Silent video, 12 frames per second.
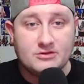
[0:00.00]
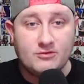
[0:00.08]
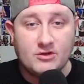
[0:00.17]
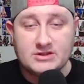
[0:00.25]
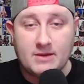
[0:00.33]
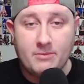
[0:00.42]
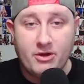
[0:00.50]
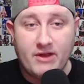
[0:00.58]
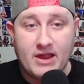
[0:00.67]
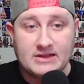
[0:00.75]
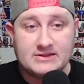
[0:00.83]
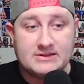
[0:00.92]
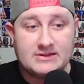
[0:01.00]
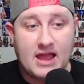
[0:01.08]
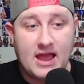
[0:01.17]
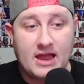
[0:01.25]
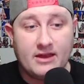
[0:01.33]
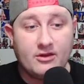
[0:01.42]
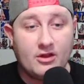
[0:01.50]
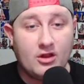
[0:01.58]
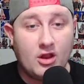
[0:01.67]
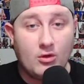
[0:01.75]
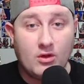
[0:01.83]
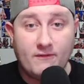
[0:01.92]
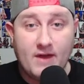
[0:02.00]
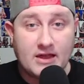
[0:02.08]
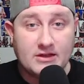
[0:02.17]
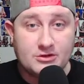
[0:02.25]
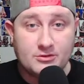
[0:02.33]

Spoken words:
Roxanne Perez and Lola Vice,